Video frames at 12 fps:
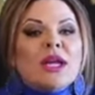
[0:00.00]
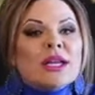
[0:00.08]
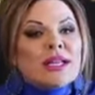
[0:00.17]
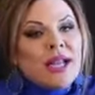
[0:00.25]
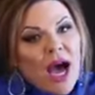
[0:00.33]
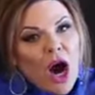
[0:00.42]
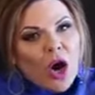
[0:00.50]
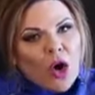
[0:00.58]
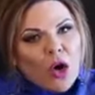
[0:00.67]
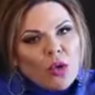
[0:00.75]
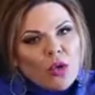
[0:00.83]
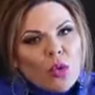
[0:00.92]

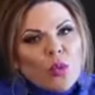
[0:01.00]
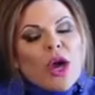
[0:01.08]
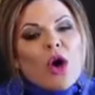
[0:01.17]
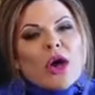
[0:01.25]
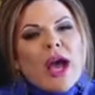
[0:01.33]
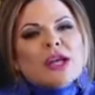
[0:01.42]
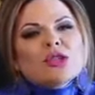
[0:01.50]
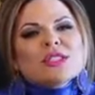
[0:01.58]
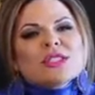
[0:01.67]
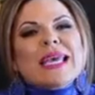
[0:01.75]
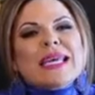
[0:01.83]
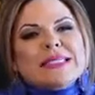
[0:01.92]
Now we are going to
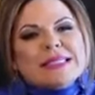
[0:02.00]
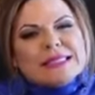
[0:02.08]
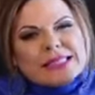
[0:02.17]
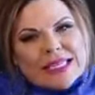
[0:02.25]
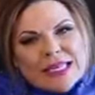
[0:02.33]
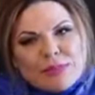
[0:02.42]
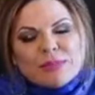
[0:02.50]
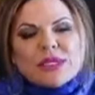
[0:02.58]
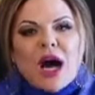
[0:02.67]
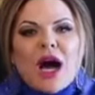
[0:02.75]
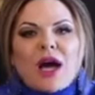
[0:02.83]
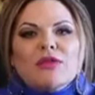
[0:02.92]
take a deep
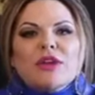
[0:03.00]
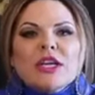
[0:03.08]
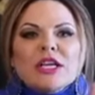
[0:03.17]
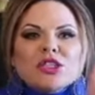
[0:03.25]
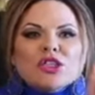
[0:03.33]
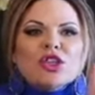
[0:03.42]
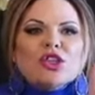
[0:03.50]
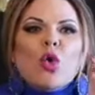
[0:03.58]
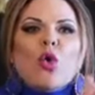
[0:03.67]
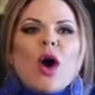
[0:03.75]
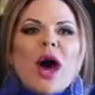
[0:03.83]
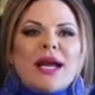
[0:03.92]
dive into
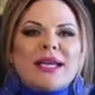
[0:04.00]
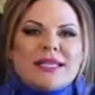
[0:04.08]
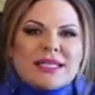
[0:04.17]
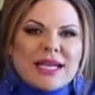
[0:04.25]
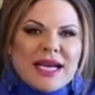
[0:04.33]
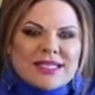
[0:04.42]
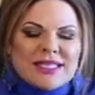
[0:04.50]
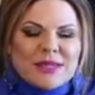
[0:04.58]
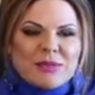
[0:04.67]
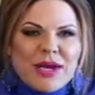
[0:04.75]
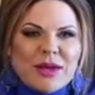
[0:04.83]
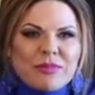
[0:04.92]
your ideal
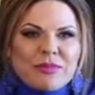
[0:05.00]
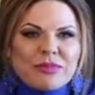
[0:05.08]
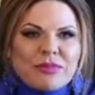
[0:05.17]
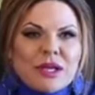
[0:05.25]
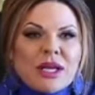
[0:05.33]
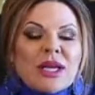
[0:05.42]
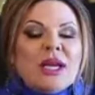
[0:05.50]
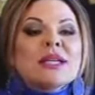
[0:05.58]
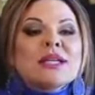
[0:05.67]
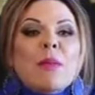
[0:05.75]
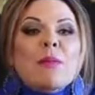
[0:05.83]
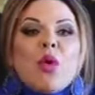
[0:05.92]
customer.
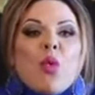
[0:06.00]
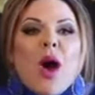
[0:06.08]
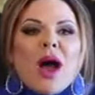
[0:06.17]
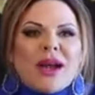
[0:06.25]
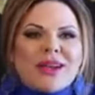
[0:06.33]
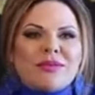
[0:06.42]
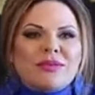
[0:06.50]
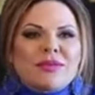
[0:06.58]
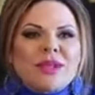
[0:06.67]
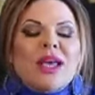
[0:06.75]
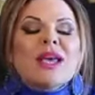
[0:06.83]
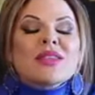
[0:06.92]
Number 1,
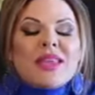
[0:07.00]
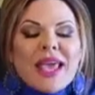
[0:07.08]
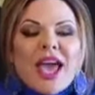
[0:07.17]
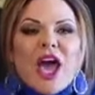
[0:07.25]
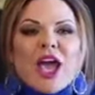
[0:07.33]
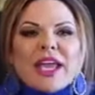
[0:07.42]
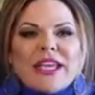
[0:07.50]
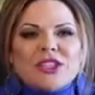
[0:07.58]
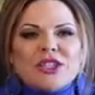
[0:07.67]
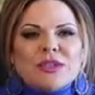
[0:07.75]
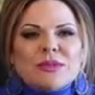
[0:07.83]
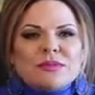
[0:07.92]
their
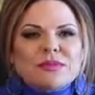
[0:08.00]
age.